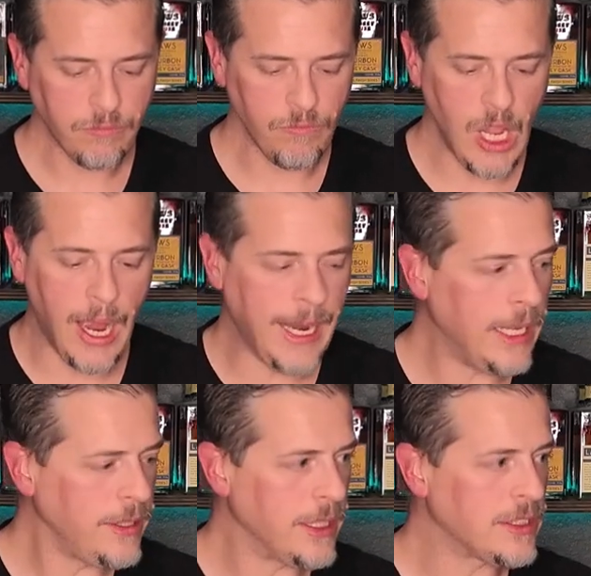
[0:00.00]
I
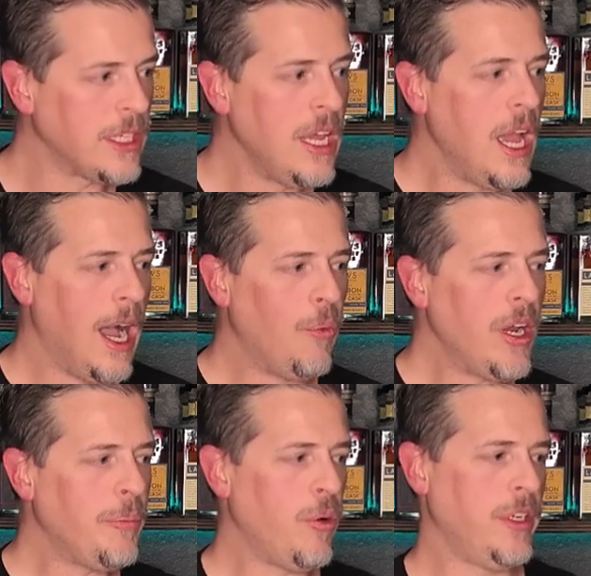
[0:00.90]
end this, I want
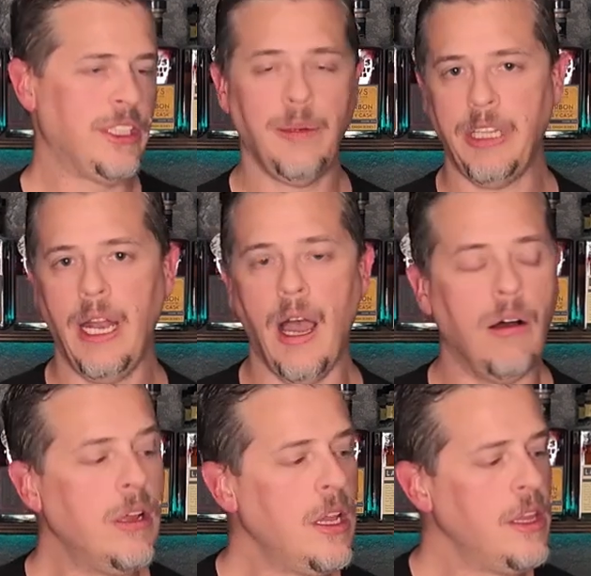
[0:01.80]
to point something
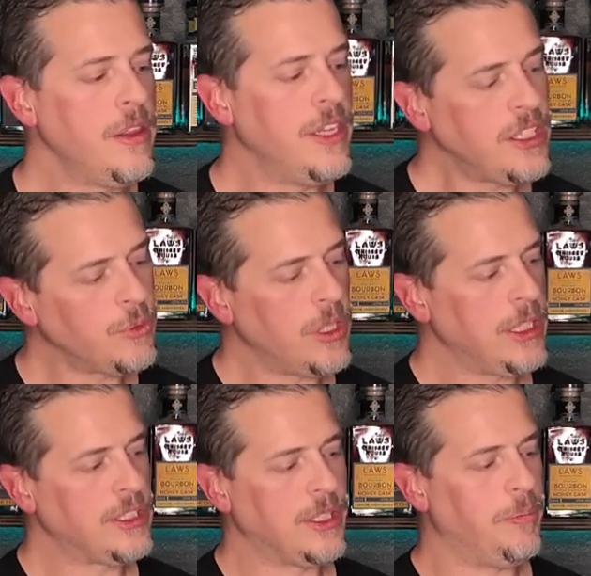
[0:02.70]
out. This
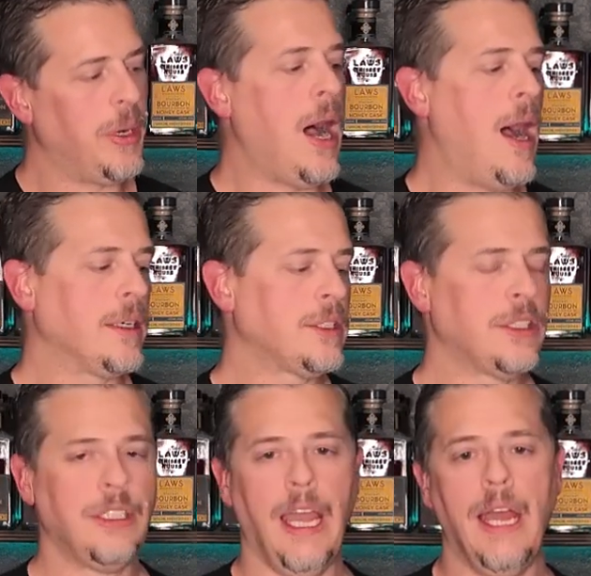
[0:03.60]
was the box
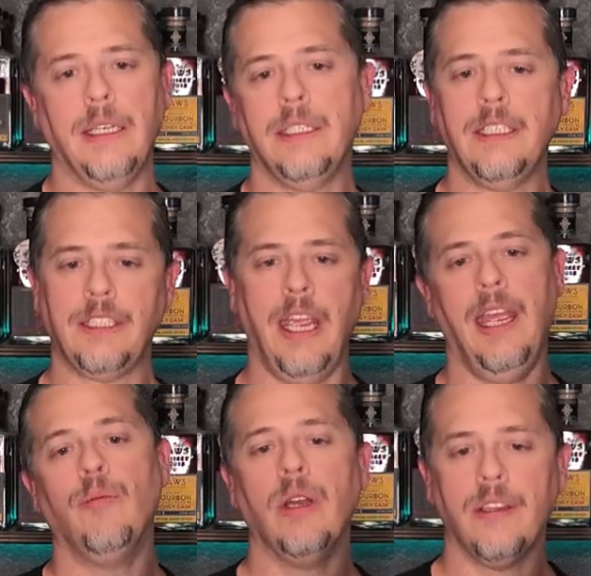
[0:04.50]
that this
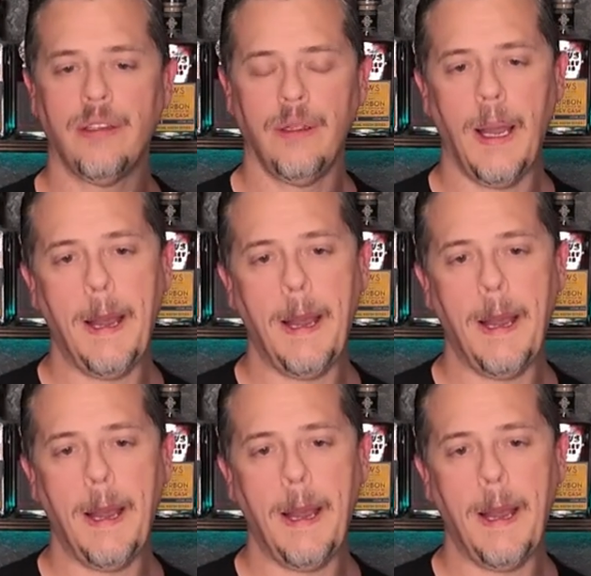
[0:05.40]
came with.